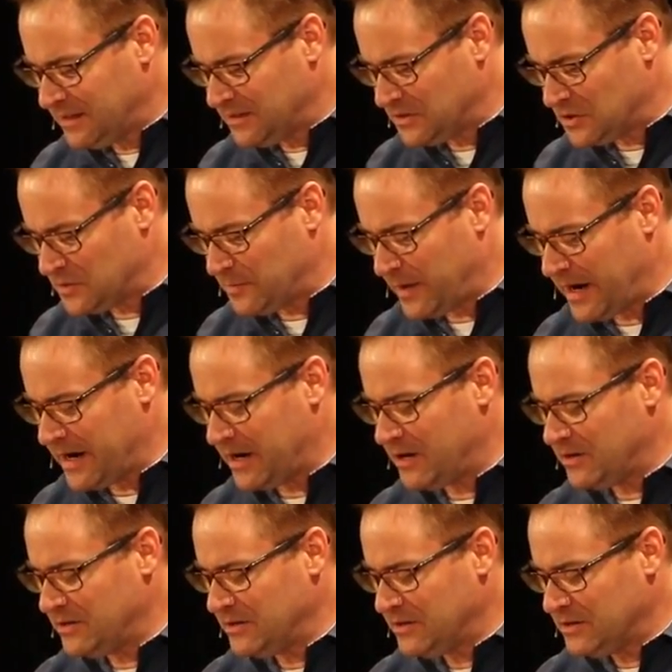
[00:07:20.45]

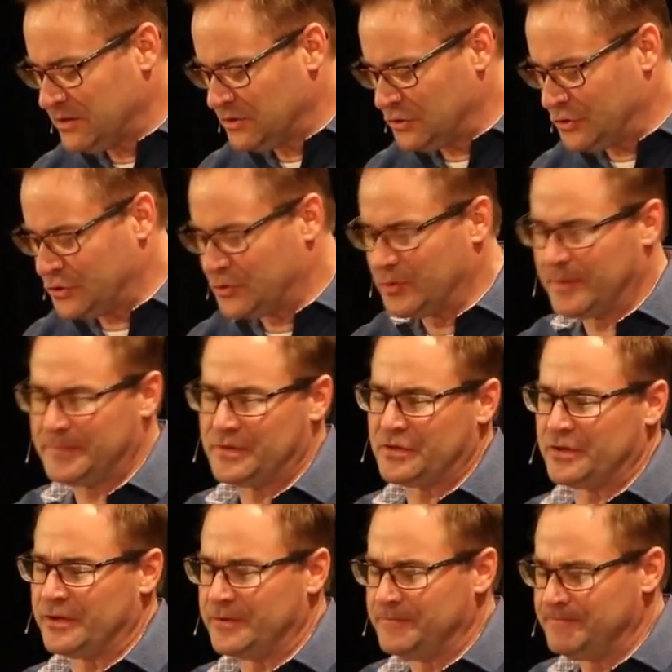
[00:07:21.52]
inspired
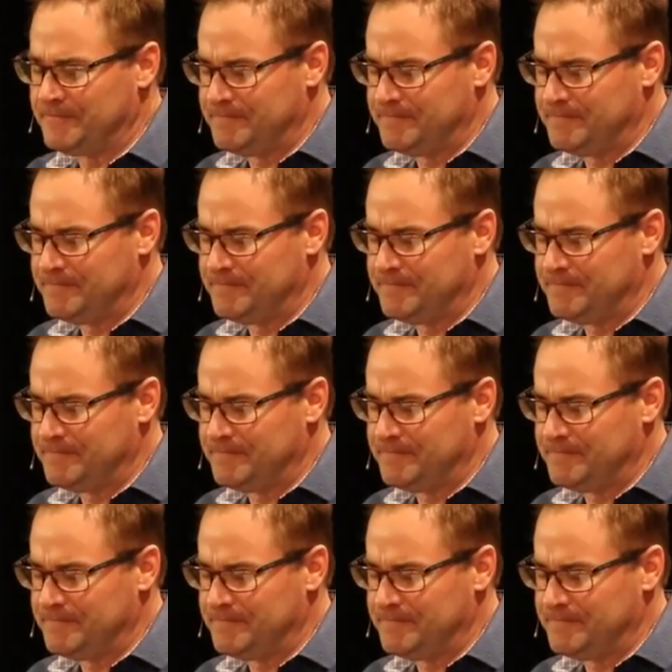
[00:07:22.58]
Scripture.